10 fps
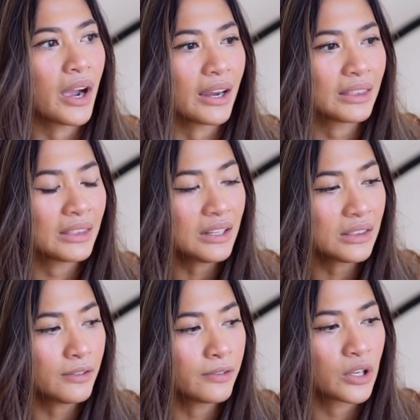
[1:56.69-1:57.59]
I think
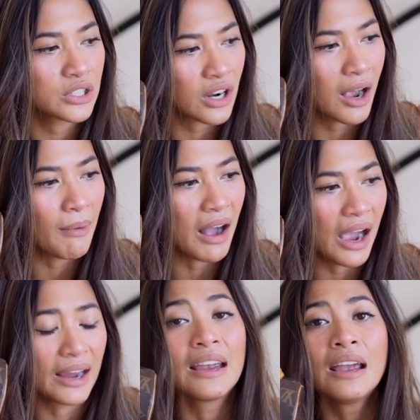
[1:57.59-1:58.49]
the first time
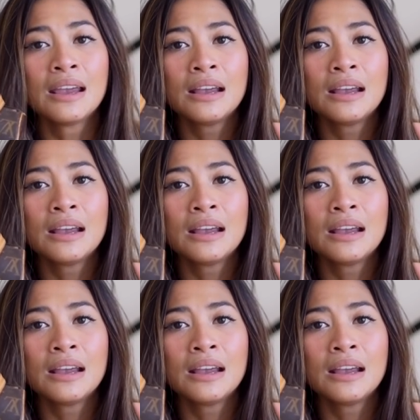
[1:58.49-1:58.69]
I